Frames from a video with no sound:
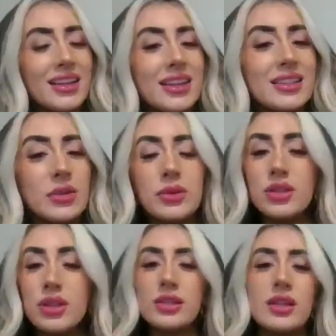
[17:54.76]
Because it
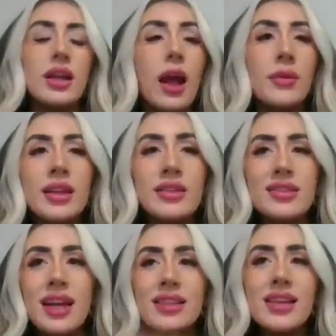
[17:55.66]
was just, I mean,
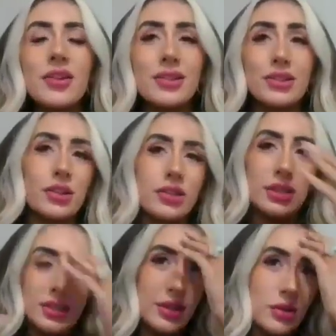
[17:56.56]
that's how the church
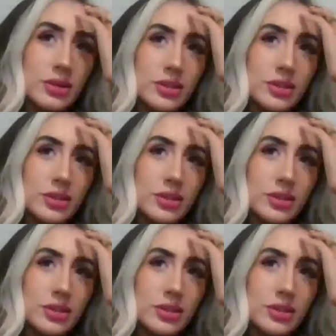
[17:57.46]
is, though.